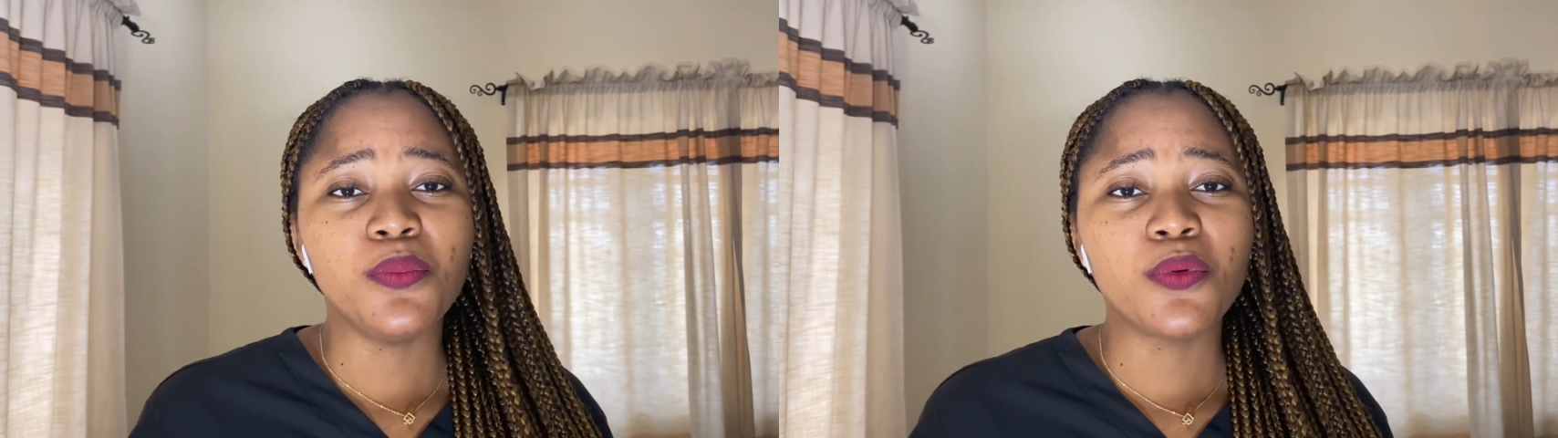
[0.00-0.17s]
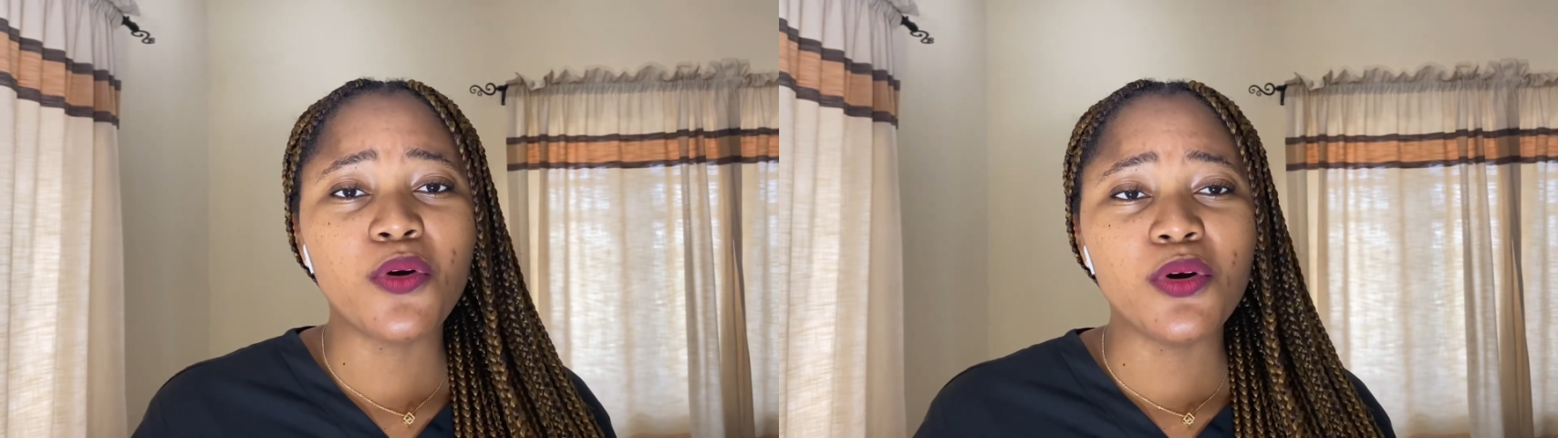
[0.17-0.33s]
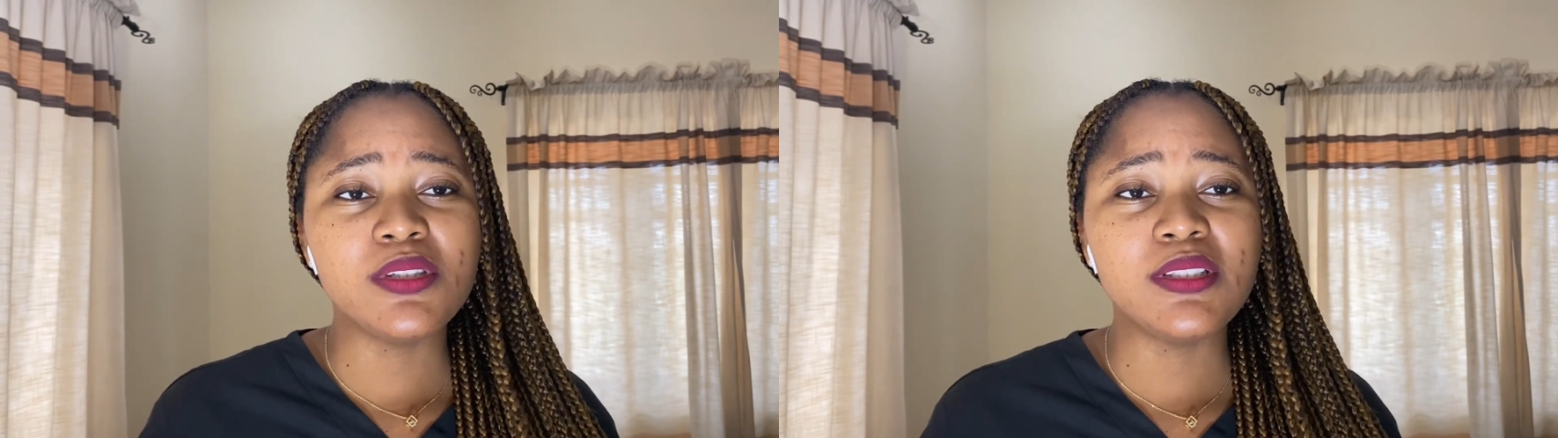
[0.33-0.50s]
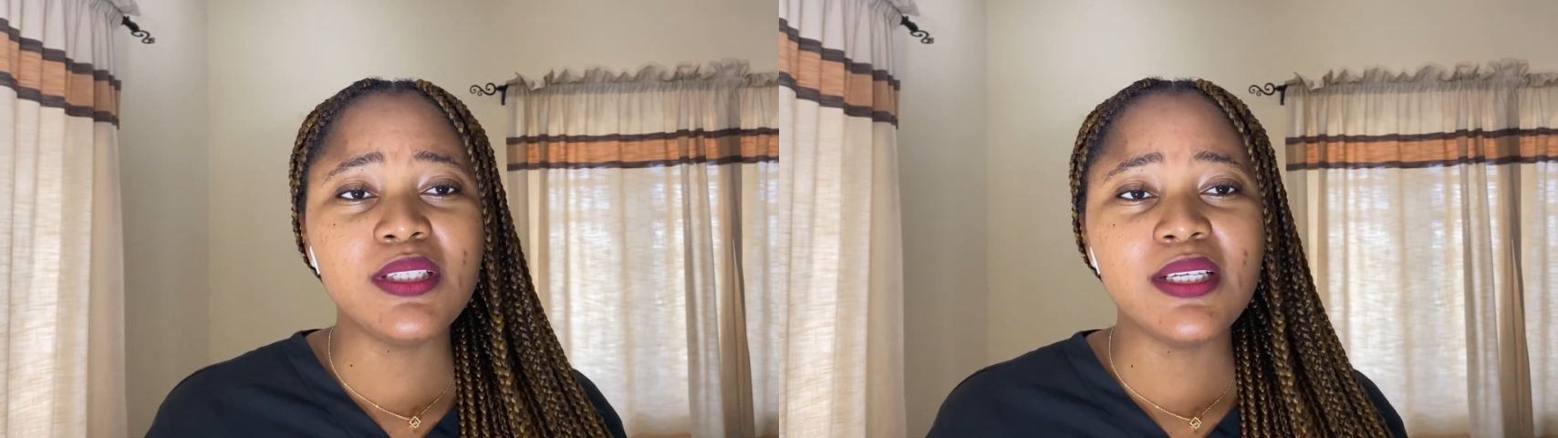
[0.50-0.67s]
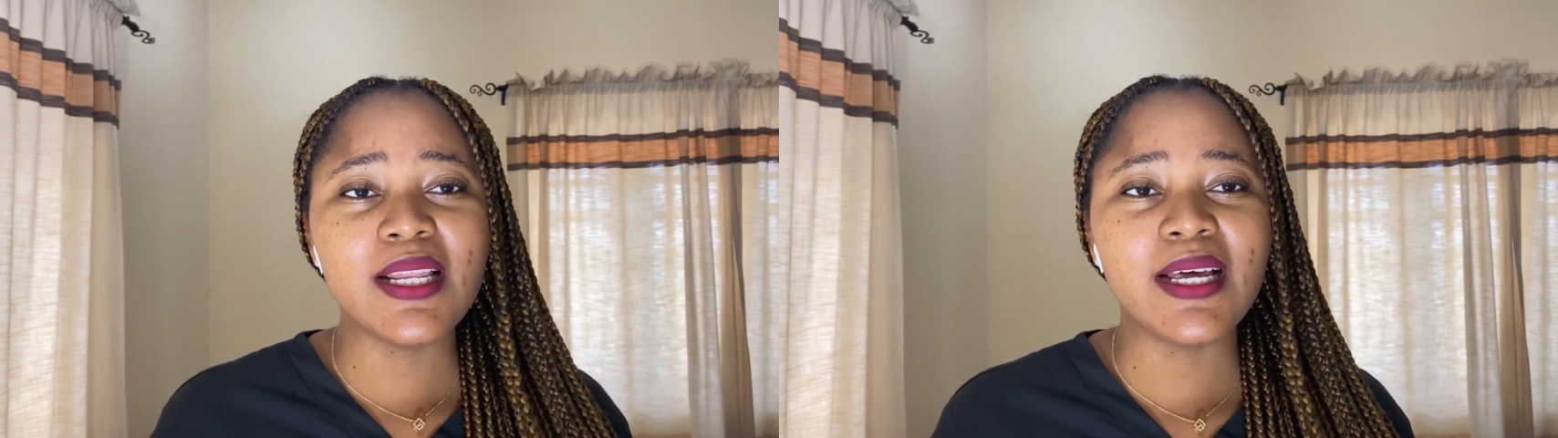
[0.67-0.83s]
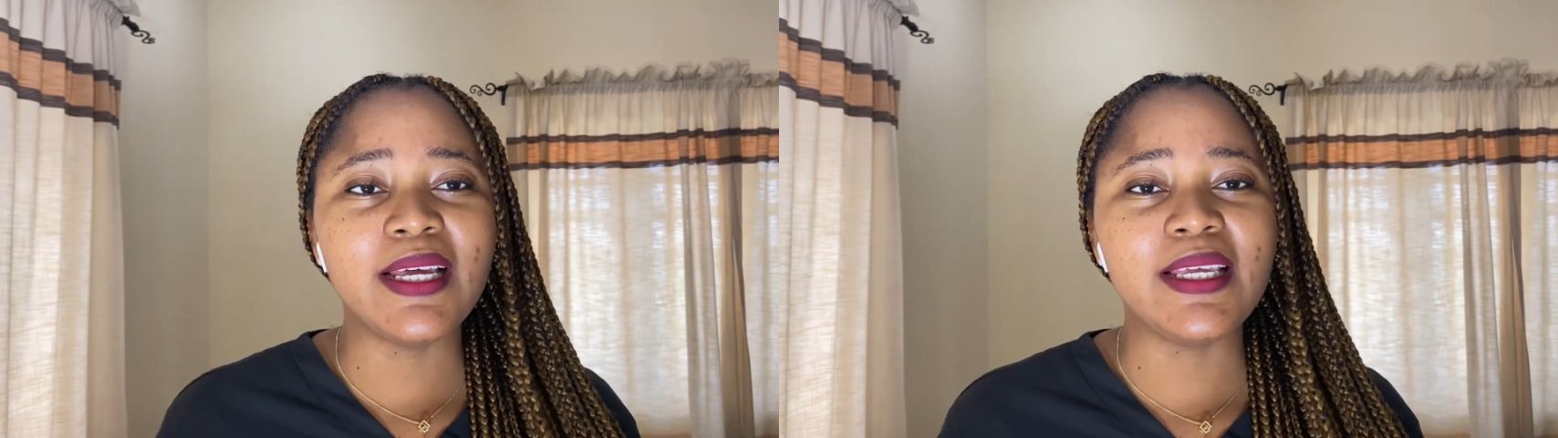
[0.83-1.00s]

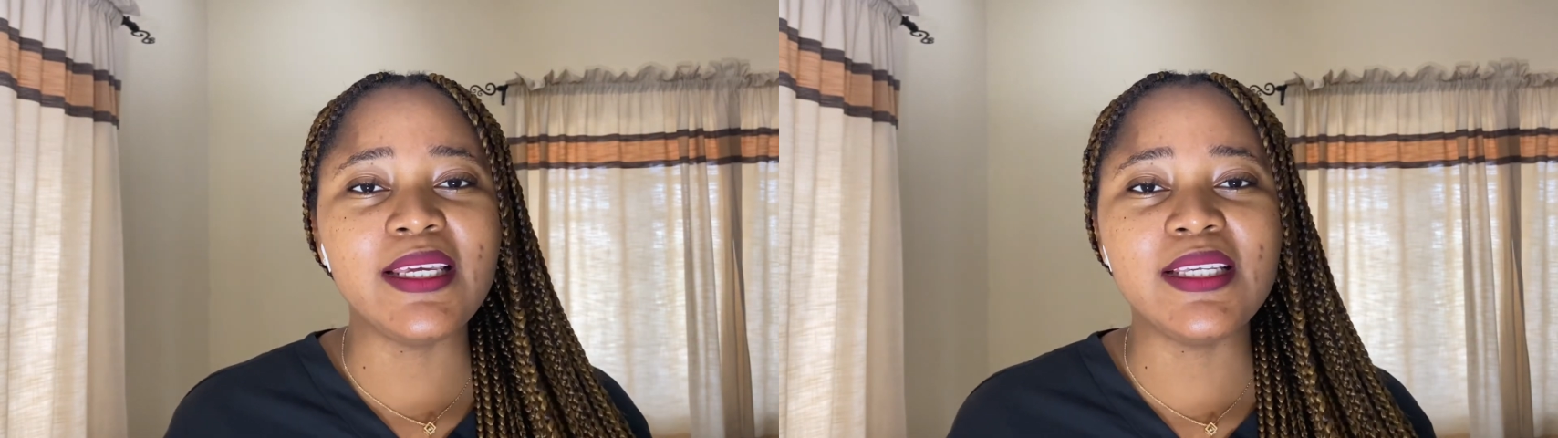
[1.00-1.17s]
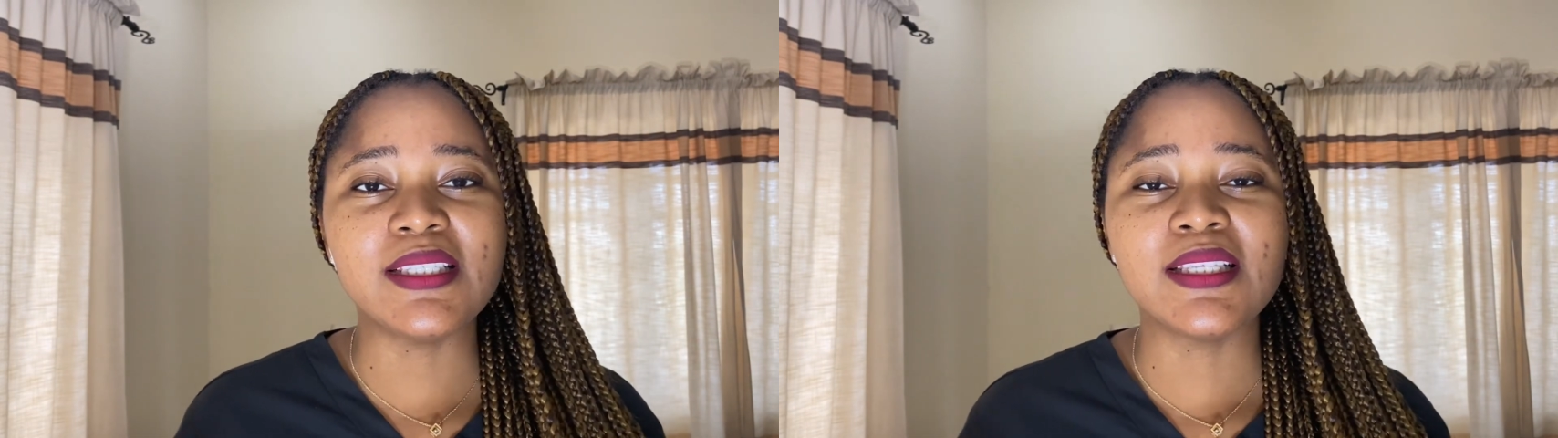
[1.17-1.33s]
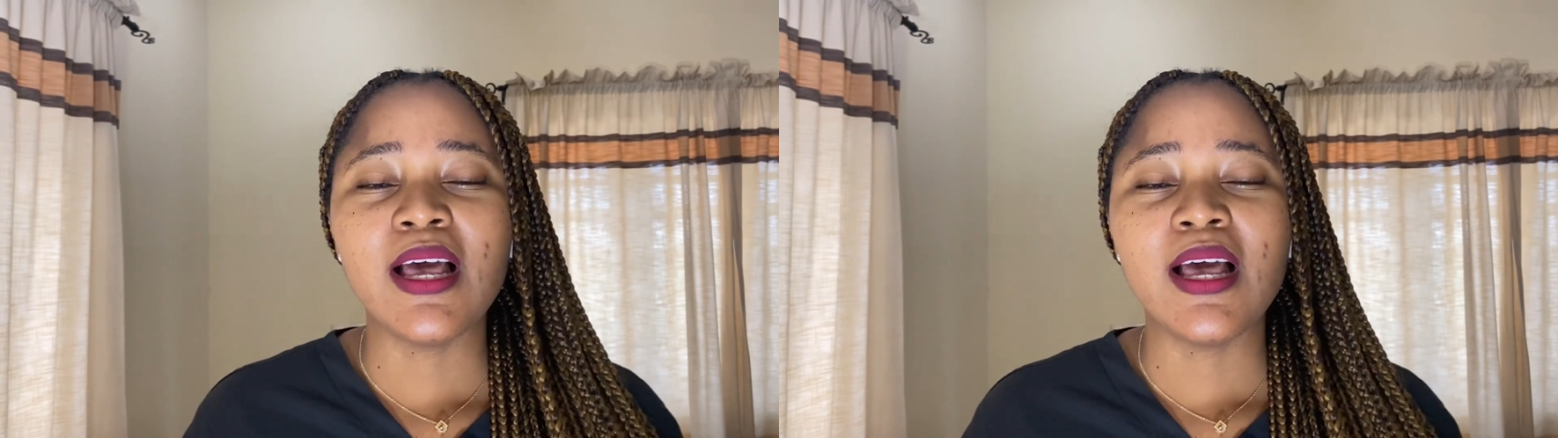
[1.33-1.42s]
consider is